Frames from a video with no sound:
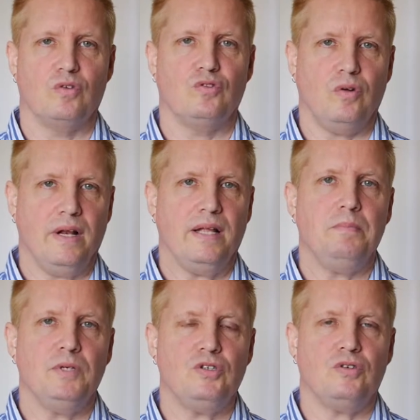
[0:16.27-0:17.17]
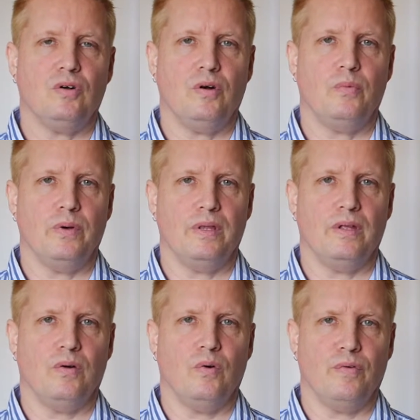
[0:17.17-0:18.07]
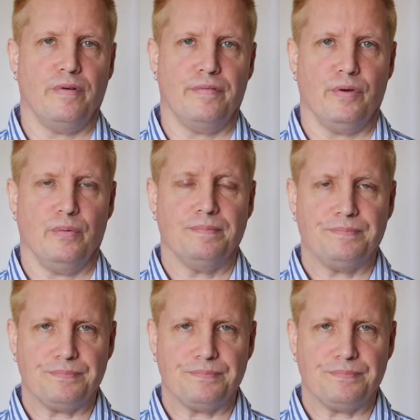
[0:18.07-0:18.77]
So let me start with an overview.